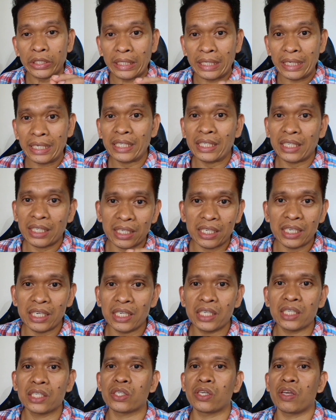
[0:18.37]
This
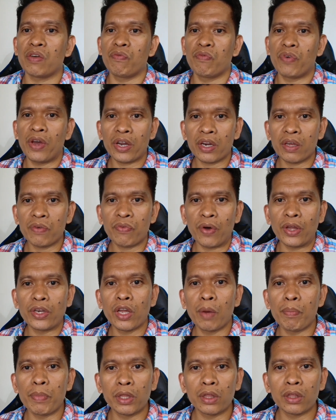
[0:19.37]
is a very
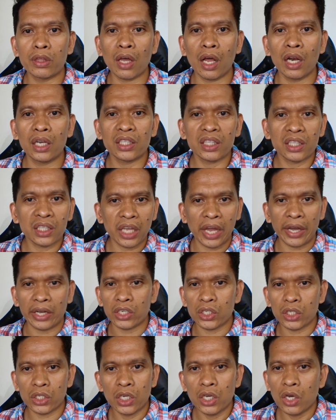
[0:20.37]
fundamental
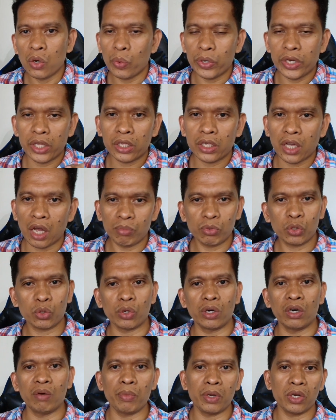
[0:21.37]
text when it comes to
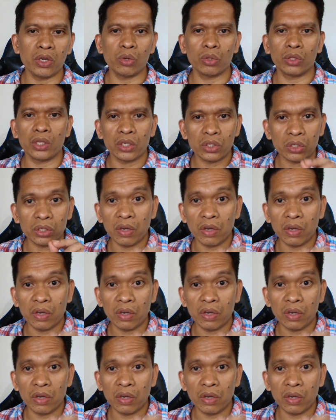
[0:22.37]
hermeneutics.